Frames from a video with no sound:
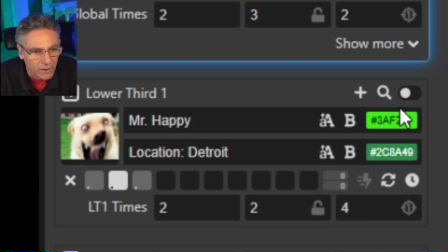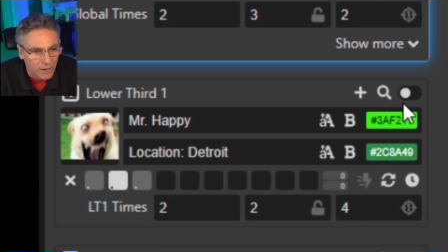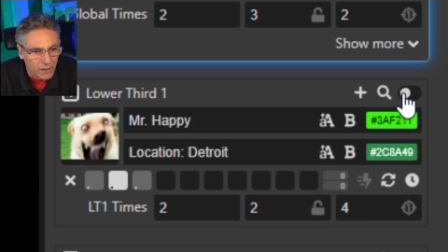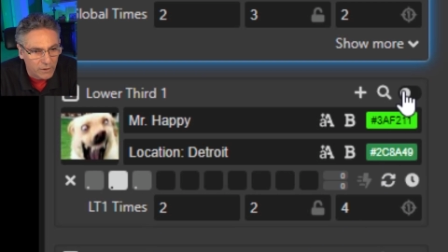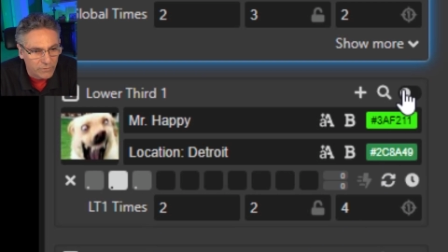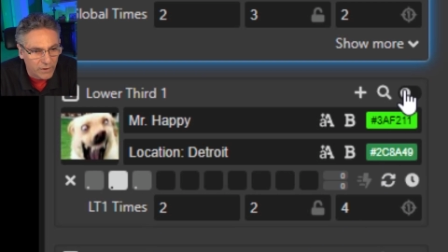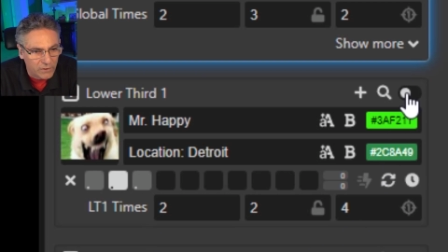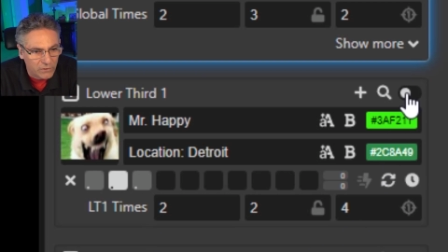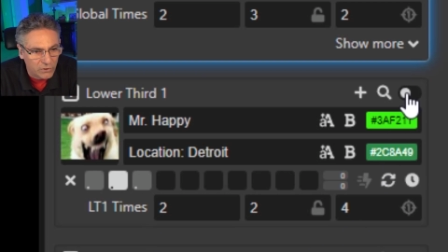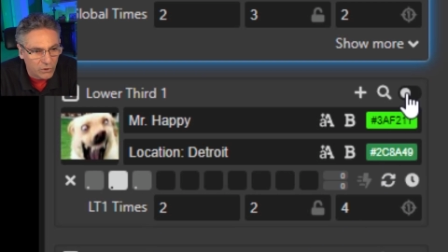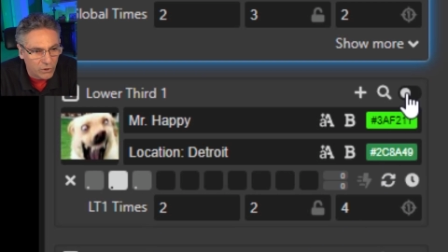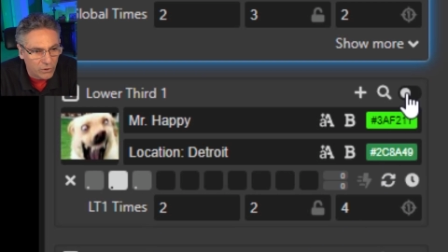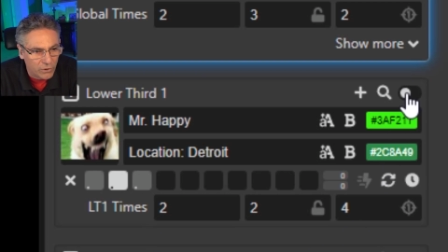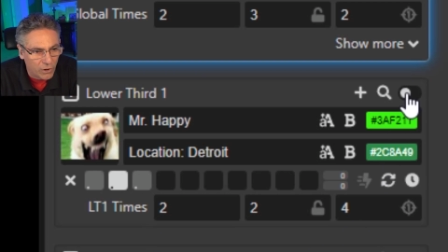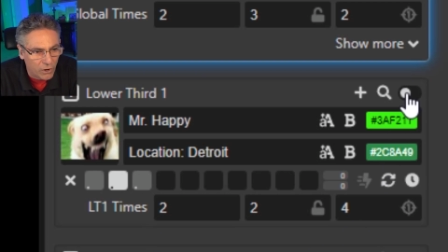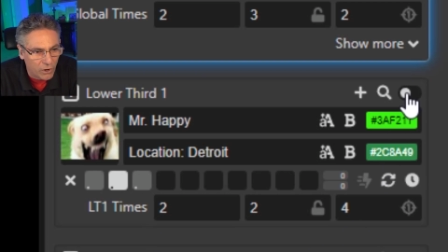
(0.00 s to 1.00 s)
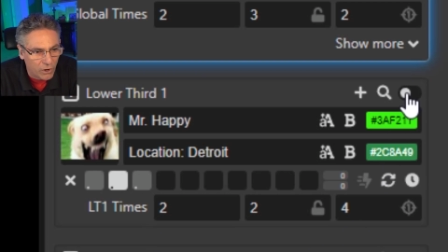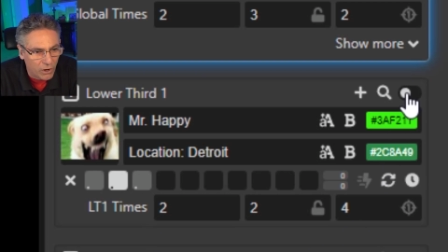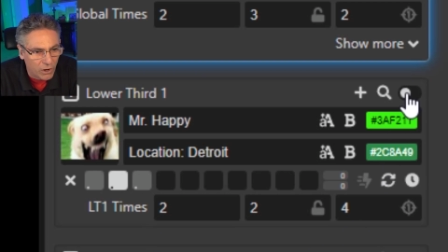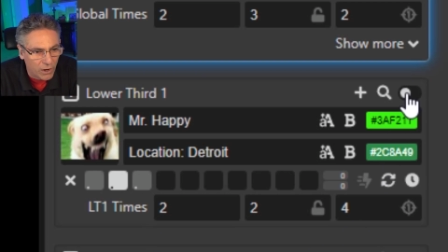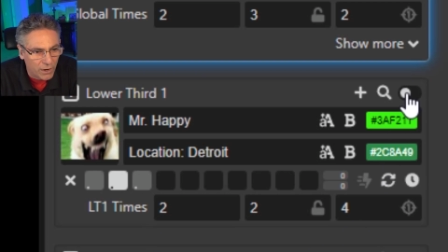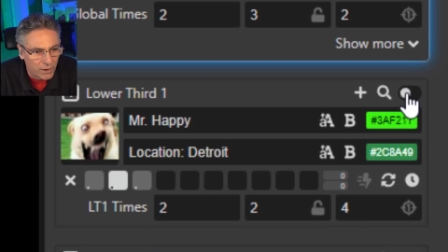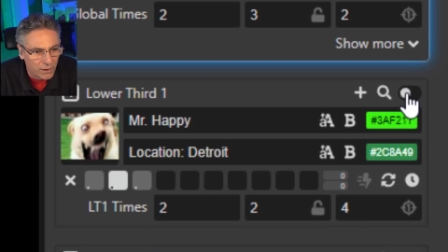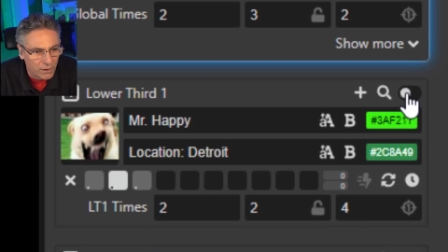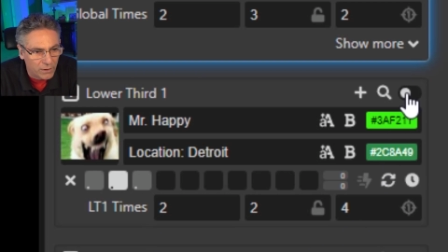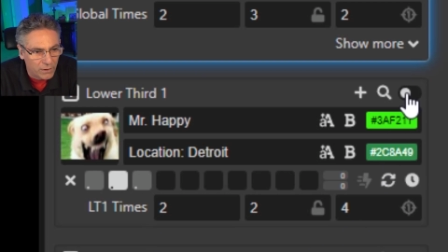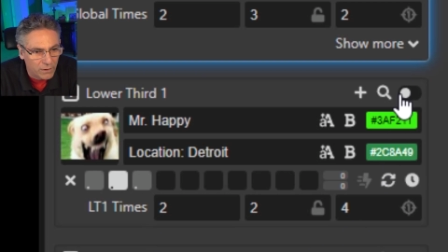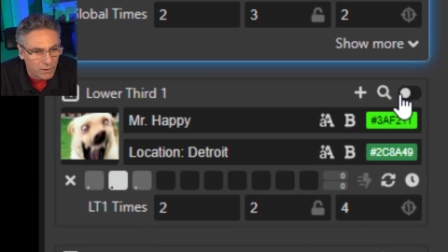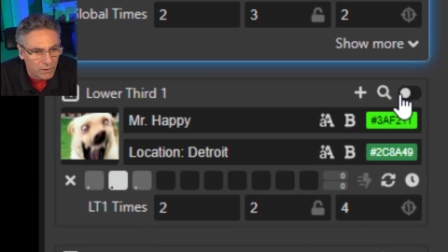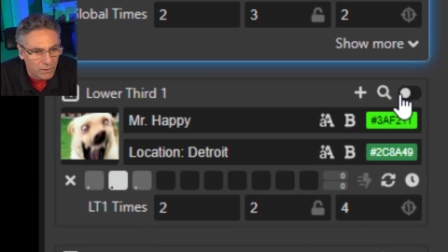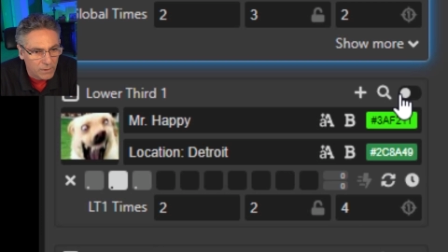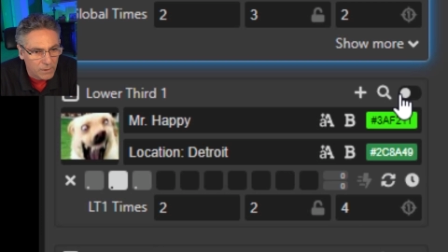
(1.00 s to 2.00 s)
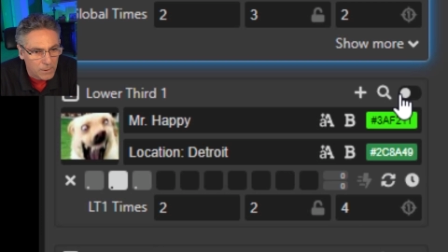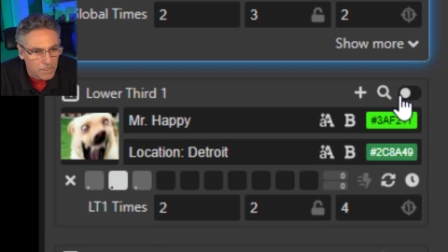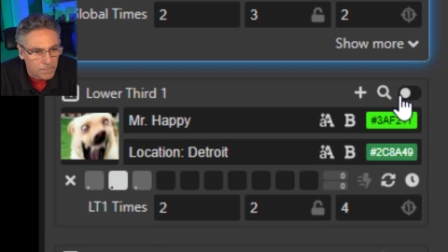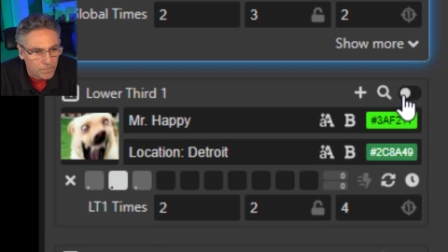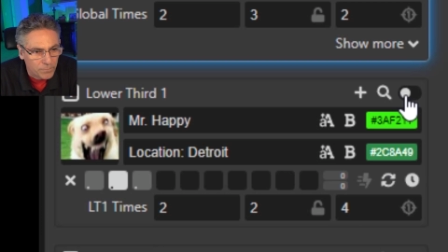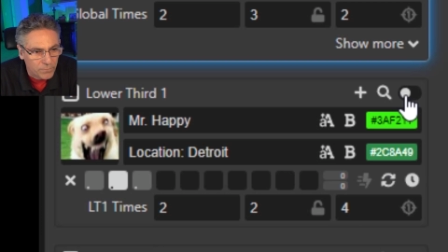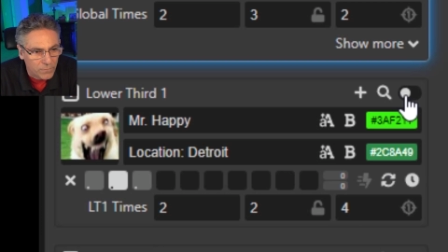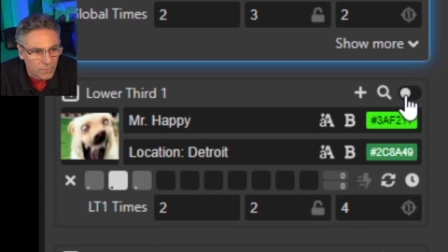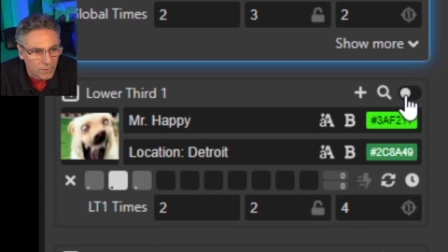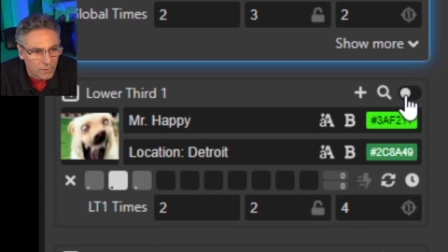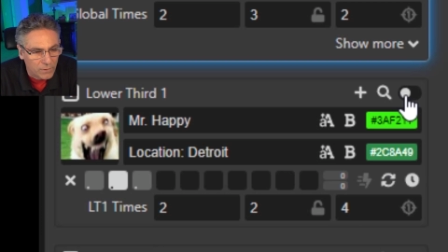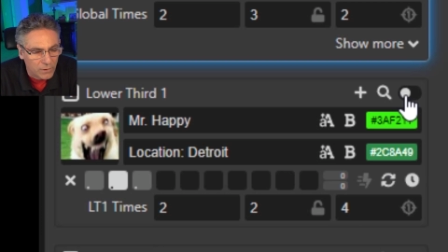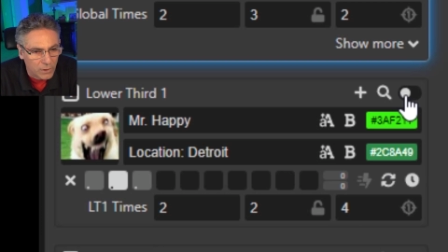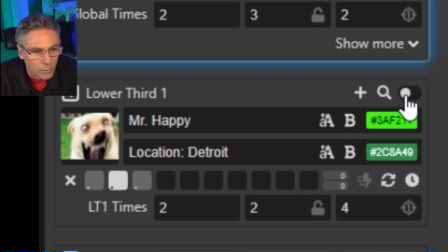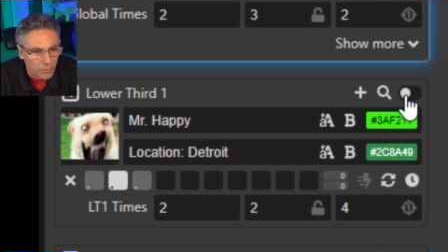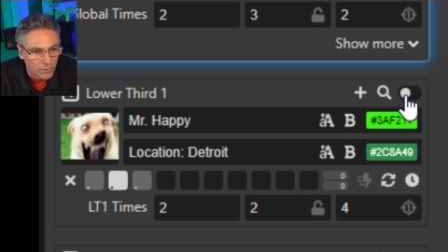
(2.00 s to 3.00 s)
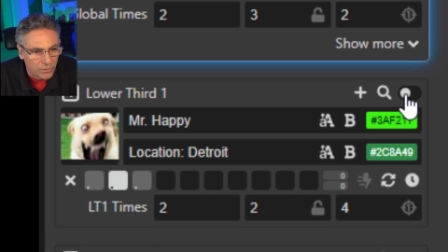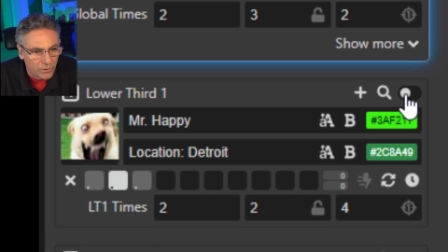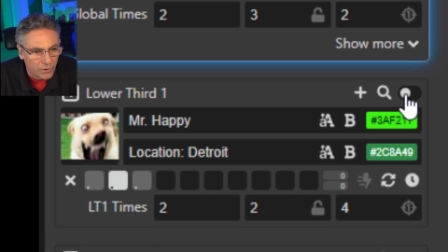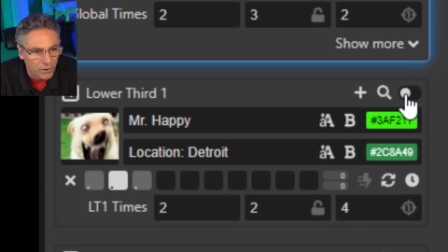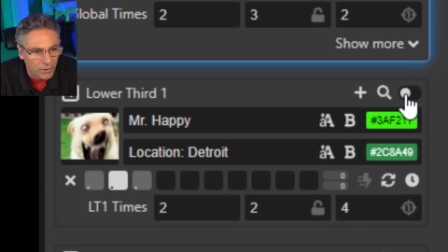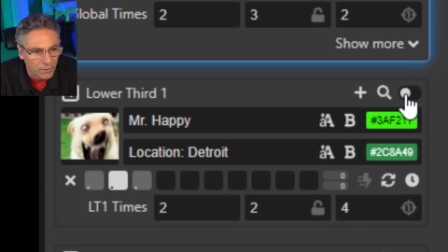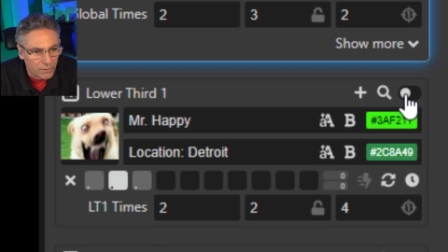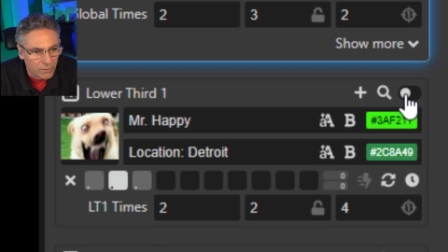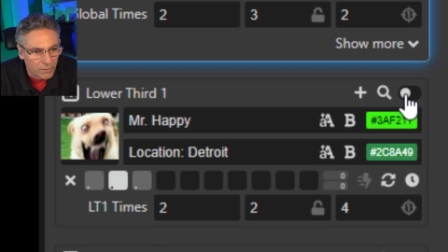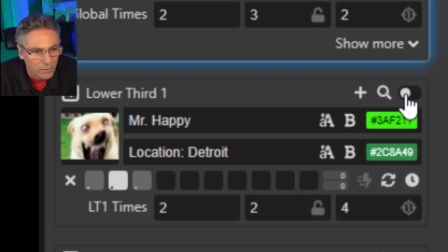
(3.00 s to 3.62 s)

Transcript: If I turn on the lower third,